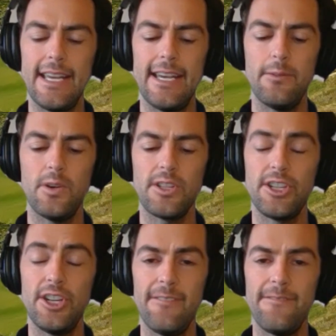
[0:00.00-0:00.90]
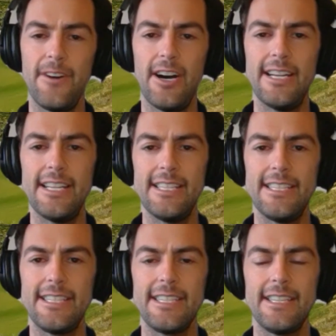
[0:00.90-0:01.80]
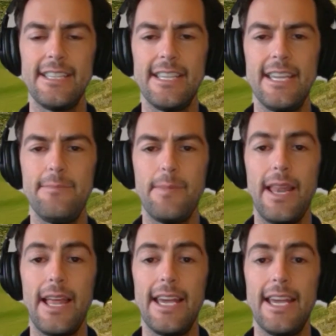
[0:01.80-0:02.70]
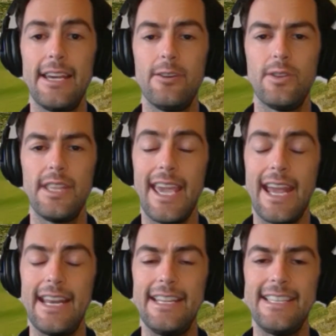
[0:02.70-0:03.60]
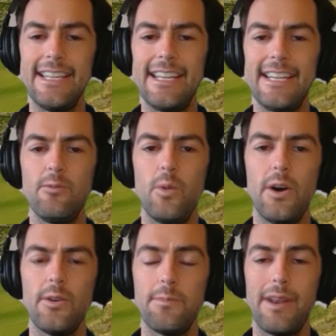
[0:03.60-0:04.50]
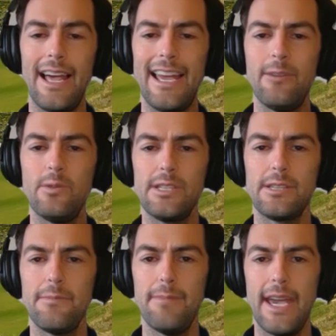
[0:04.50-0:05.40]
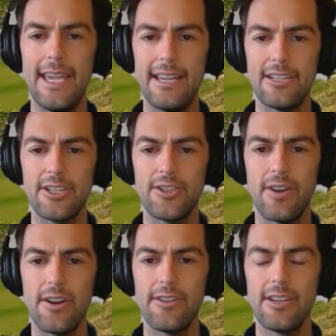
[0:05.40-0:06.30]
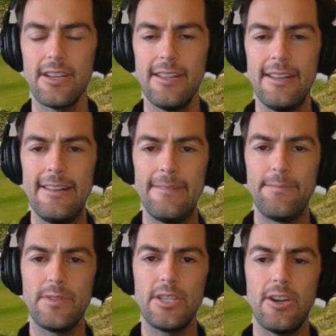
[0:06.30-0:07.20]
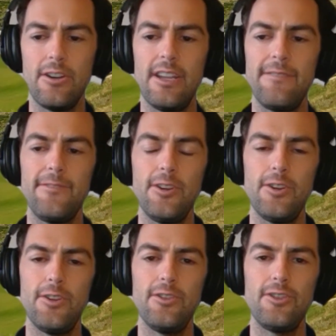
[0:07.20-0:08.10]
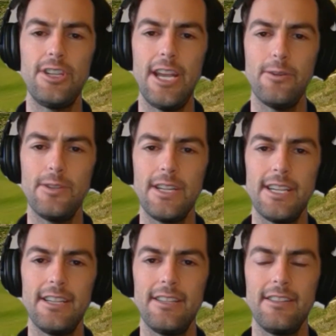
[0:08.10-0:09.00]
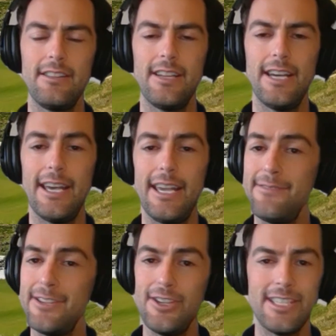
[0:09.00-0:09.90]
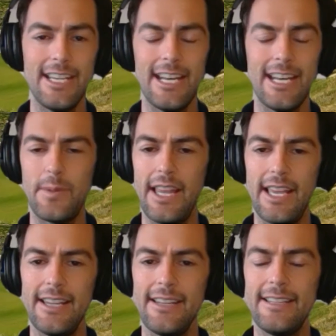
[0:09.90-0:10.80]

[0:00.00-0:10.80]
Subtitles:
what's not fine is the player or the caddy did it while the player was making a stroke. So if you shelter, even using an umbrella,